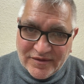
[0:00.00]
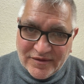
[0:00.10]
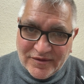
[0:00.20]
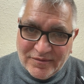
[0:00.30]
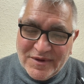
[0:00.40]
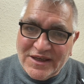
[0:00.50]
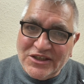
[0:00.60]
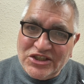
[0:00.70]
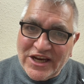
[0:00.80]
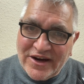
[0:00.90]
me
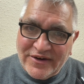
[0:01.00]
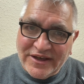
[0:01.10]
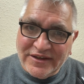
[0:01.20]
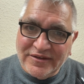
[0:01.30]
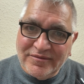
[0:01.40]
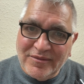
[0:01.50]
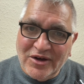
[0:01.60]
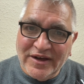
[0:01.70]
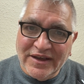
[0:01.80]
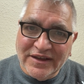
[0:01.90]
sharing
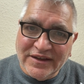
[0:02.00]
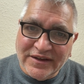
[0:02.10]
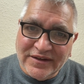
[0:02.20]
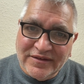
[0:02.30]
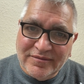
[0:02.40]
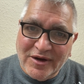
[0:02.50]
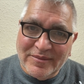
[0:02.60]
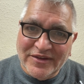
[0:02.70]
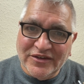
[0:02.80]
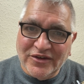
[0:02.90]
my
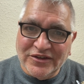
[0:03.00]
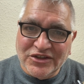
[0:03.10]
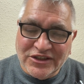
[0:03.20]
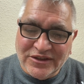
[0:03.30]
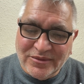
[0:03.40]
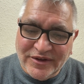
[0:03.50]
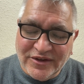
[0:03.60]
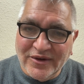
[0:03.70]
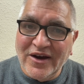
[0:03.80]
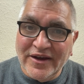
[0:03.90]
methodology with
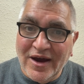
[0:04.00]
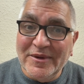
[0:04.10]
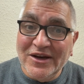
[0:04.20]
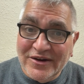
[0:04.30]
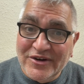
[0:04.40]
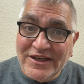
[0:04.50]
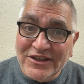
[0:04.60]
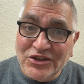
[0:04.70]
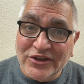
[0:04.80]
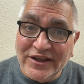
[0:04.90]
you. I mean, I really
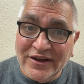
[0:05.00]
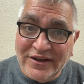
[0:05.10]
enjoy it. I